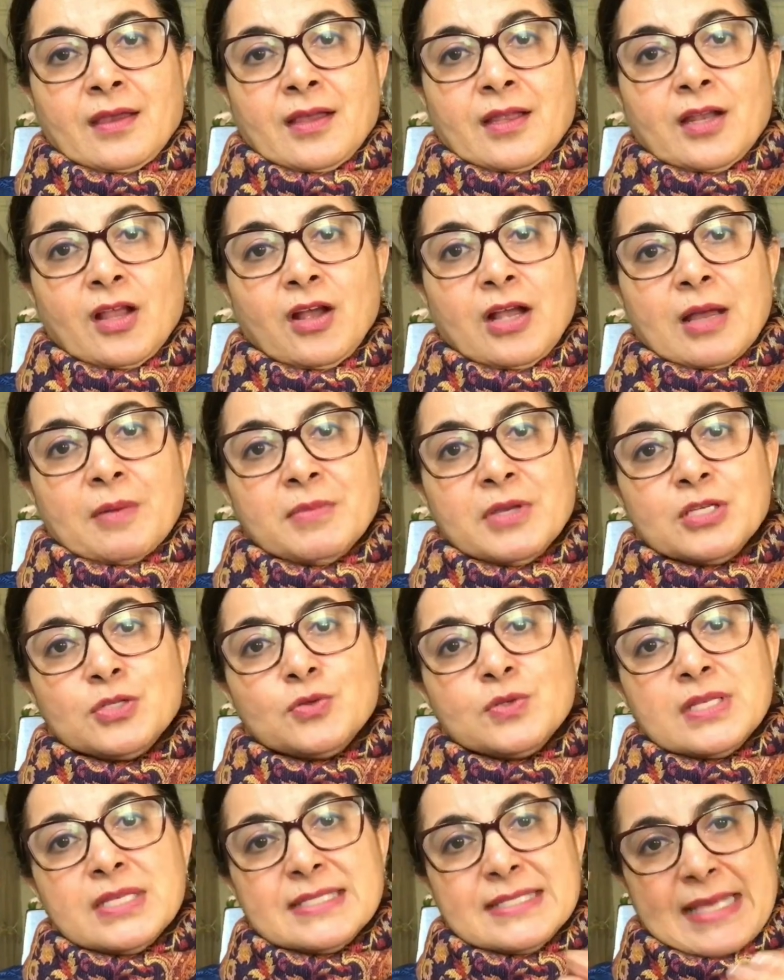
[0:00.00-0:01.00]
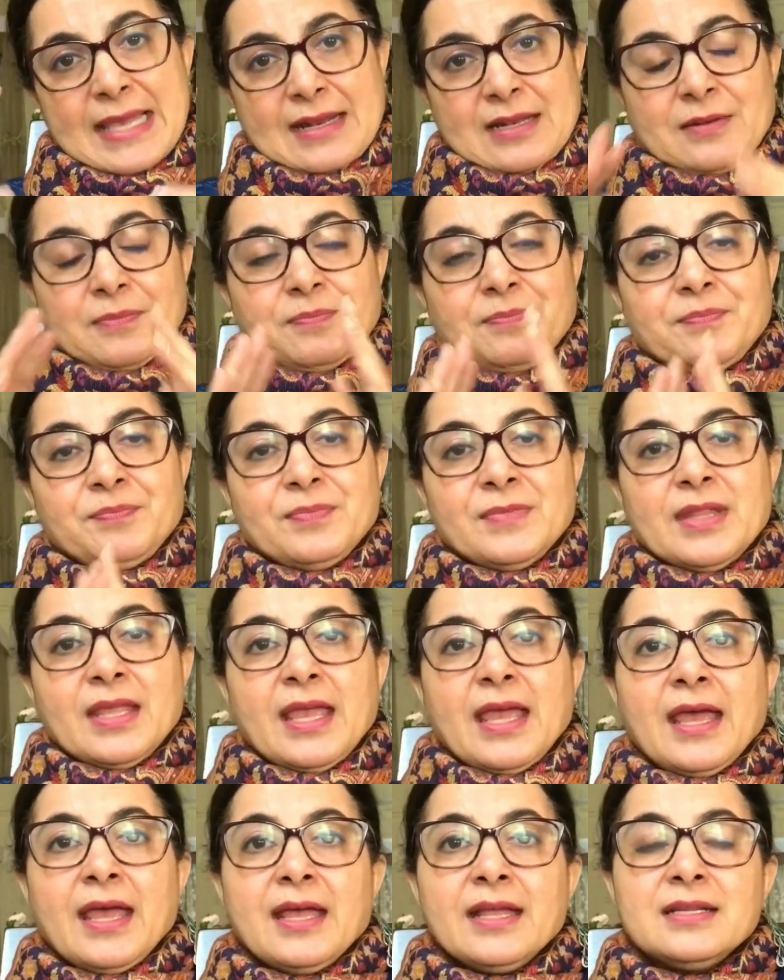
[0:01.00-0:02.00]
Now coming to the cell
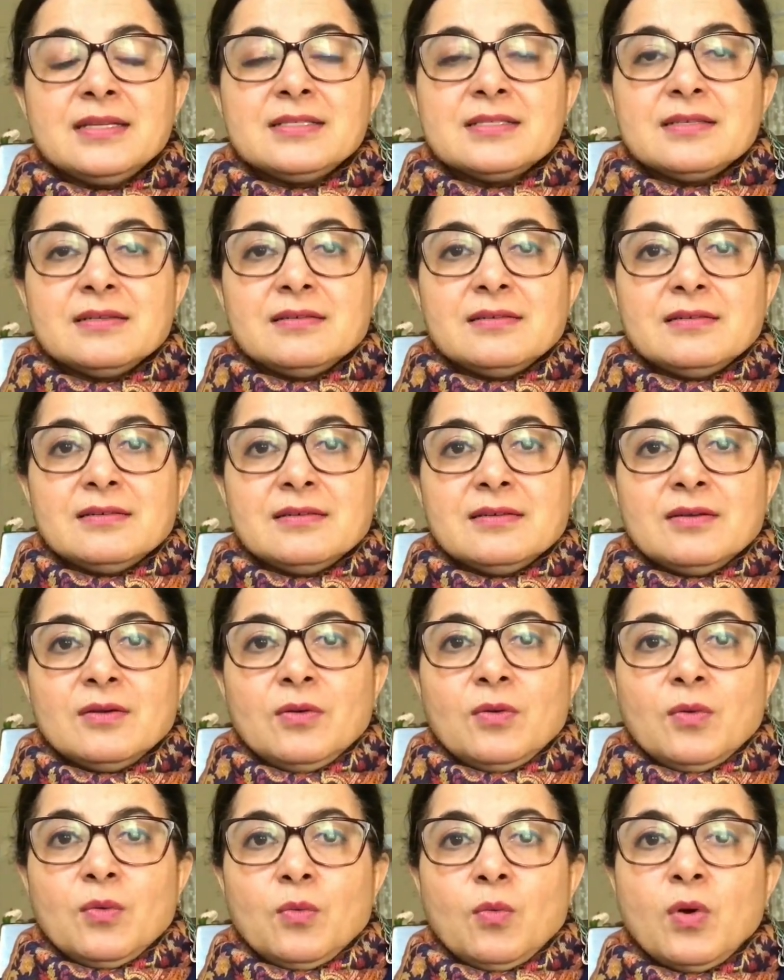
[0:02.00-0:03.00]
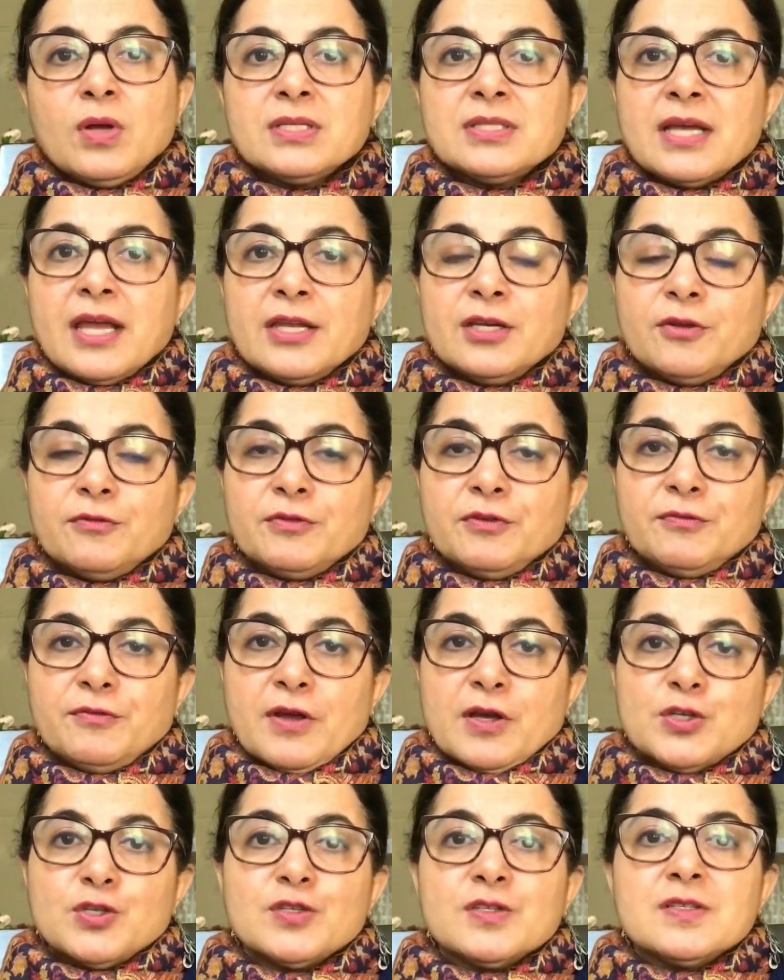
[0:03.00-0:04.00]
and what kind of the
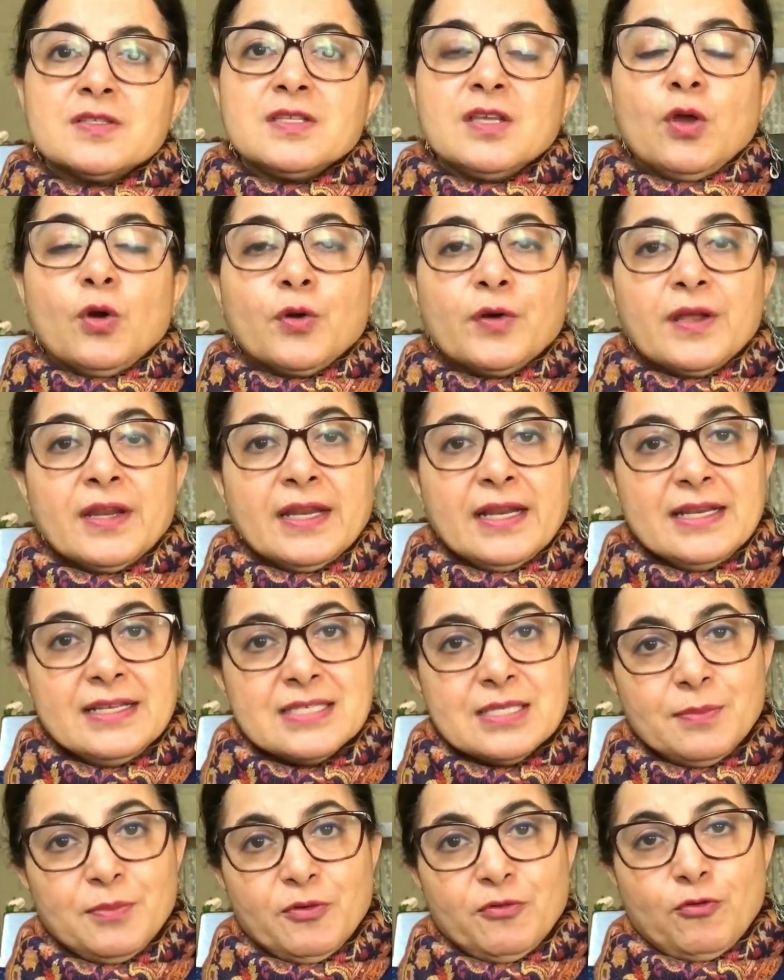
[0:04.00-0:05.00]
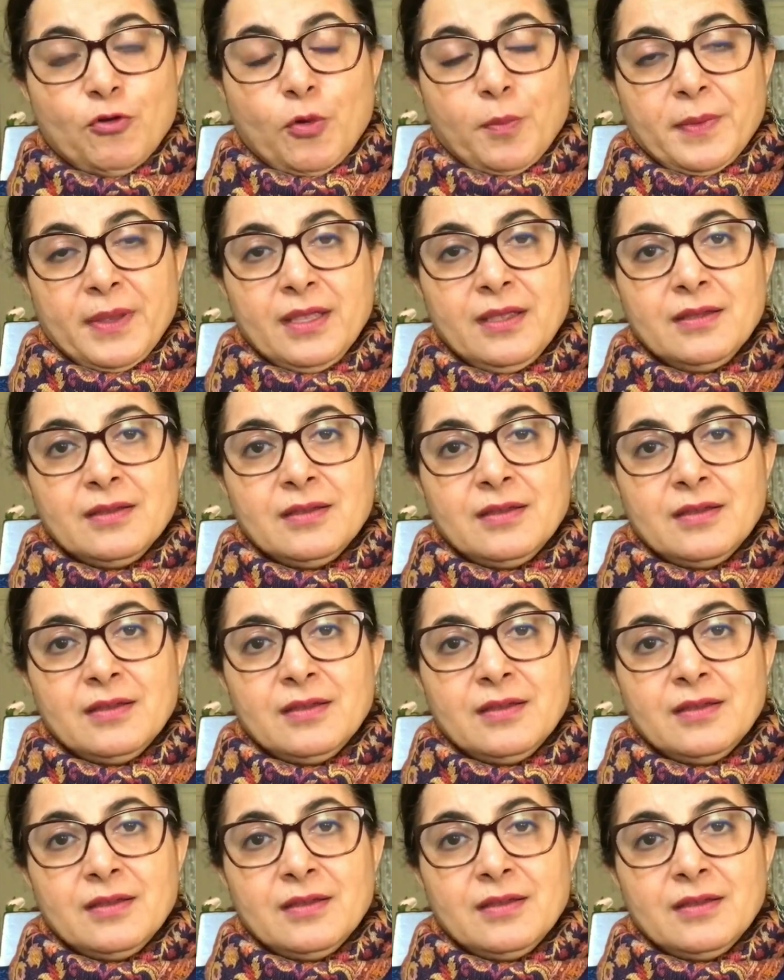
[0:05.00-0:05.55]
functions the organelles are performing,